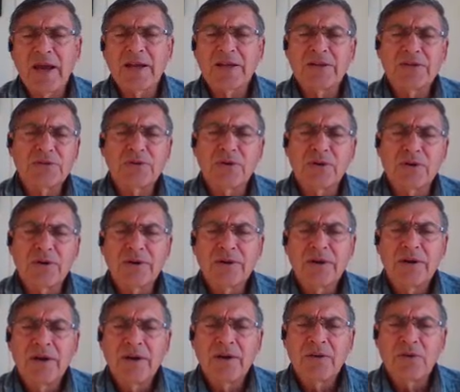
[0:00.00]
answer
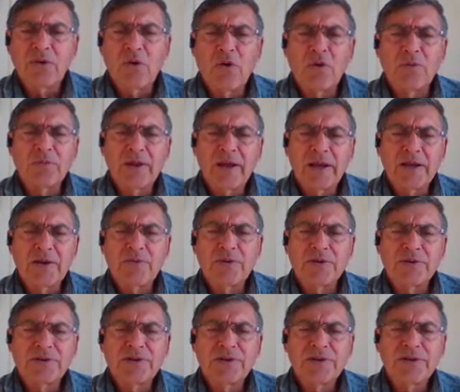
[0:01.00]
the home
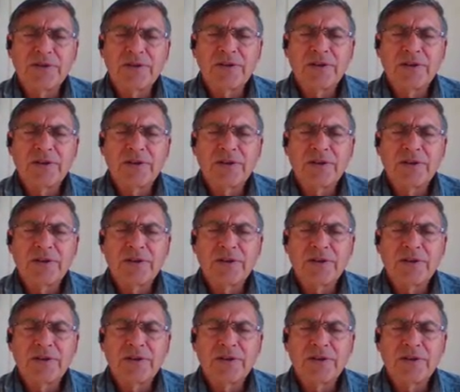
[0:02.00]
language